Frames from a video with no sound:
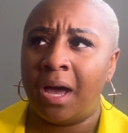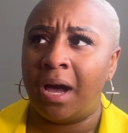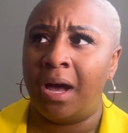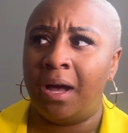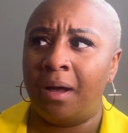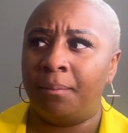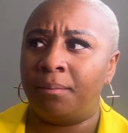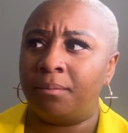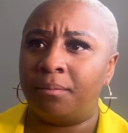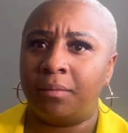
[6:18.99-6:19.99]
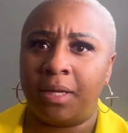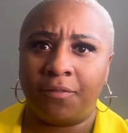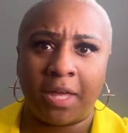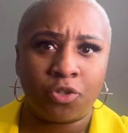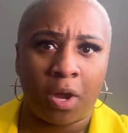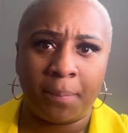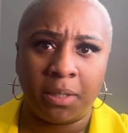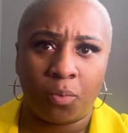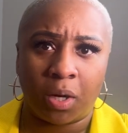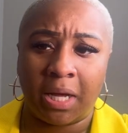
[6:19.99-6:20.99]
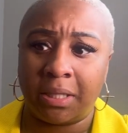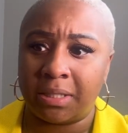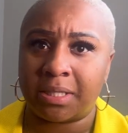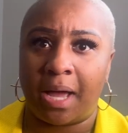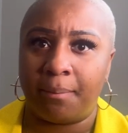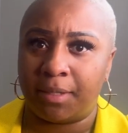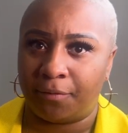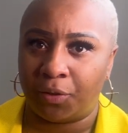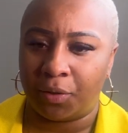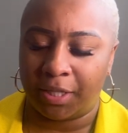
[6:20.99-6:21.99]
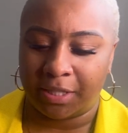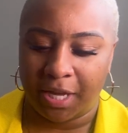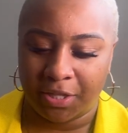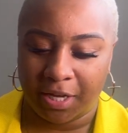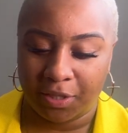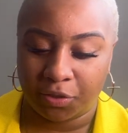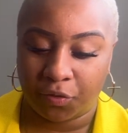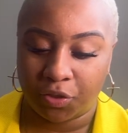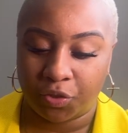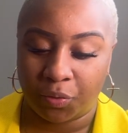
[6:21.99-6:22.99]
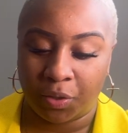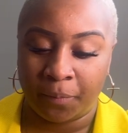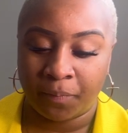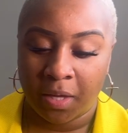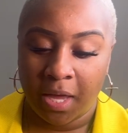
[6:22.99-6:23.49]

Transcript: If they drop any more colors, I'm definitely going to get the other colors for sure.